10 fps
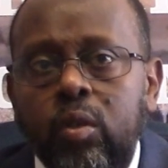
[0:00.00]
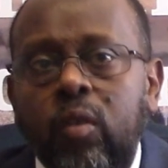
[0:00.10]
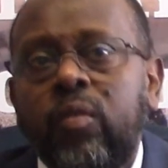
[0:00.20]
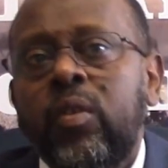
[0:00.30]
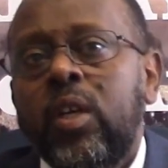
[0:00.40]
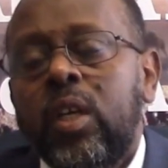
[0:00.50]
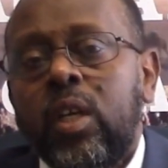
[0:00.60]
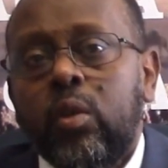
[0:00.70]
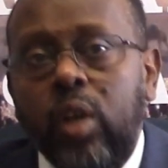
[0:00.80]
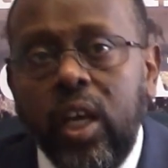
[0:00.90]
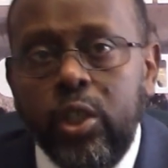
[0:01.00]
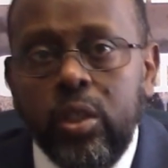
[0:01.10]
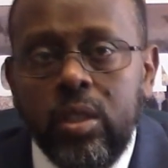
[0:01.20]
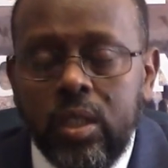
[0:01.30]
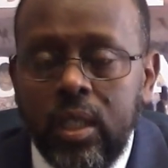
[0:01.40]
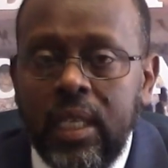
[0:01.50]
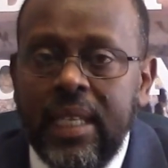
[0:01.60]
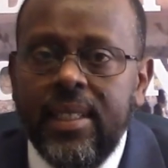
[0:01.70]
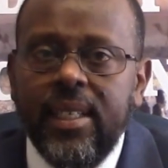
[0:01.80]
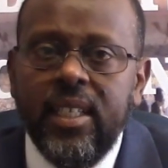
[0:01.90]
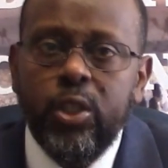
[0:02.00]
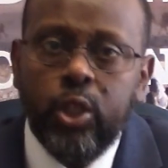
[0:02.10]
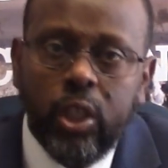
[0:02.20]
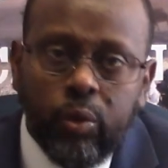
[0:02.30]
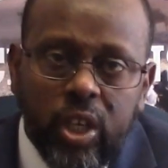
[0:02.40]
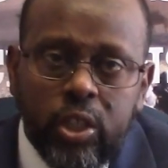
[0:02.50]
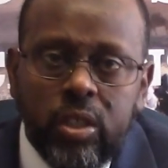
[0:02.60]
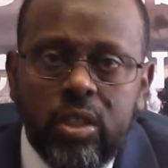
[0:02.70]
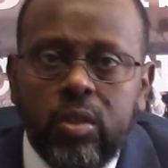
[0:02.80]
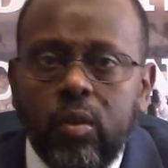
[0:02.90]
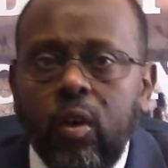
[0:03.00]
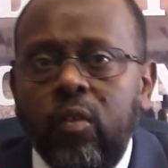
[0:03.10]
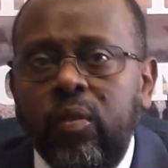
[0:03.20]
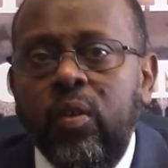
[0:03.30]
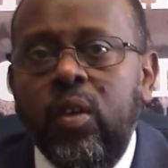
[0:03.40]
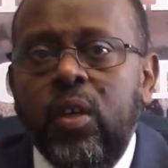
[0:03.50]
of relations, the integrations of